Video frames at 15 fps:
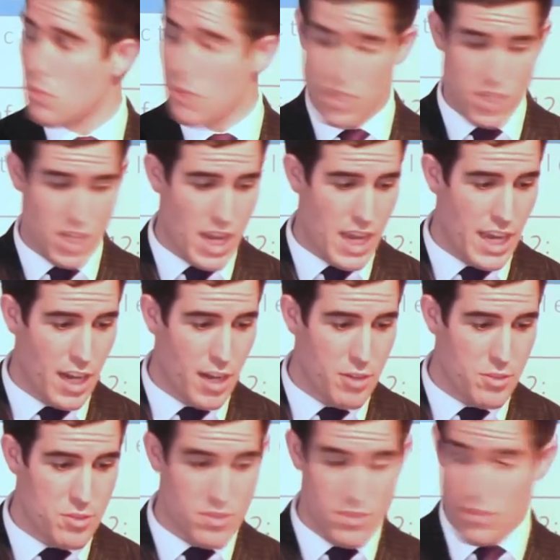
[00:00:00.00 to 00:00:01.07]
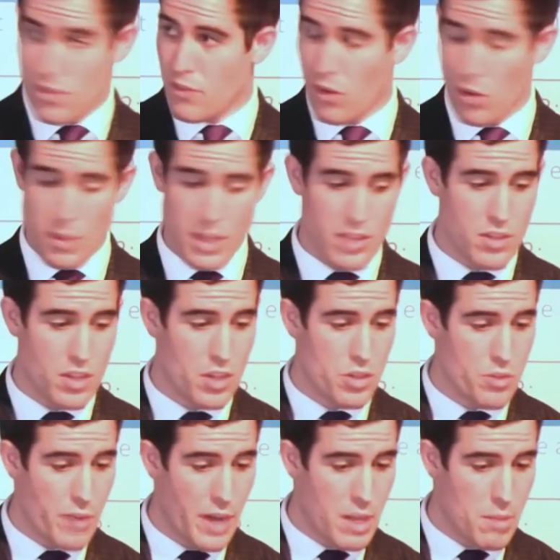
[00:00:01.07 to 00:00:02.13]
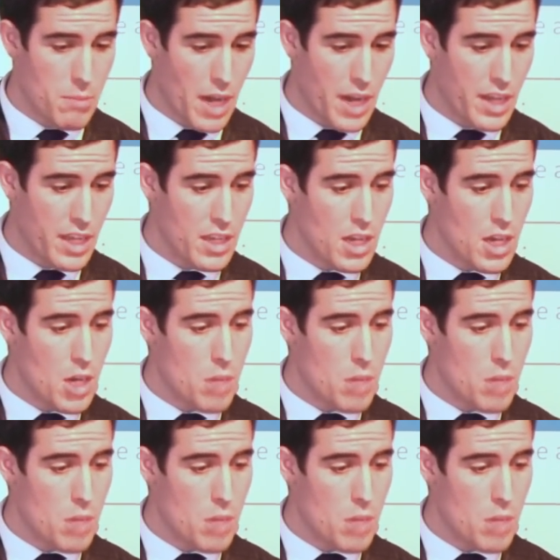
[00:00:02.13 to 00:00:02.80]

which includes the following: the uranium mining,